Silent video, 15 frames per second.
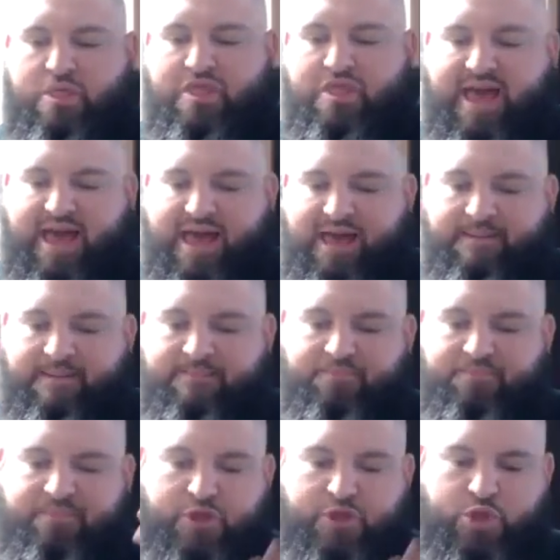that
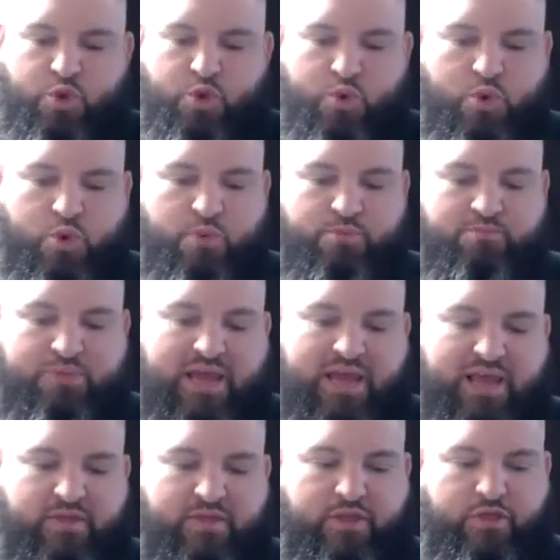you
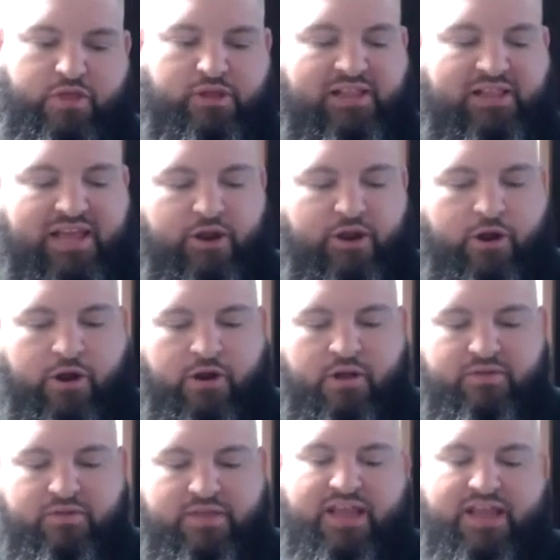be the leader
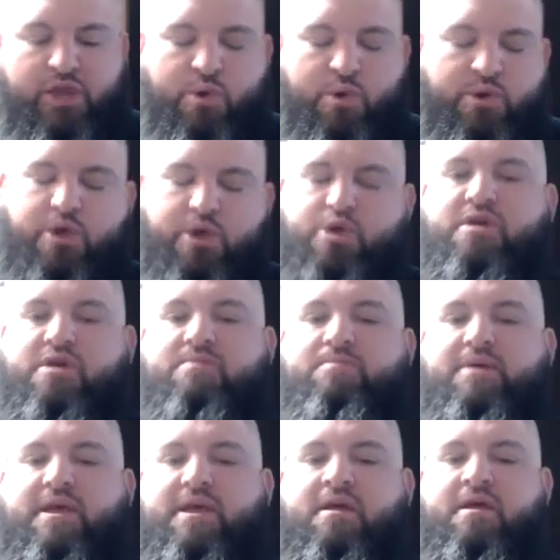that you know you can
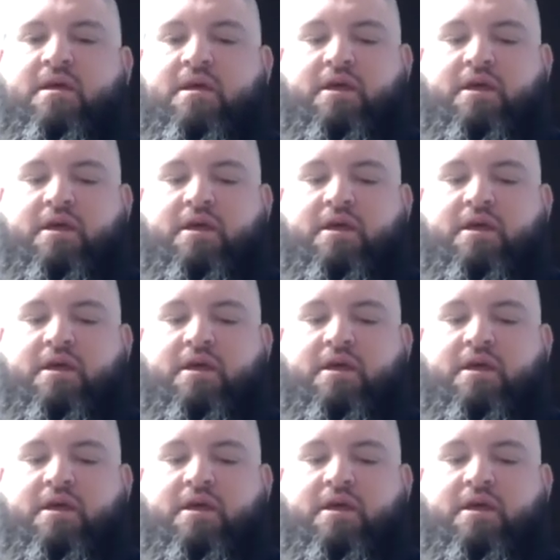be.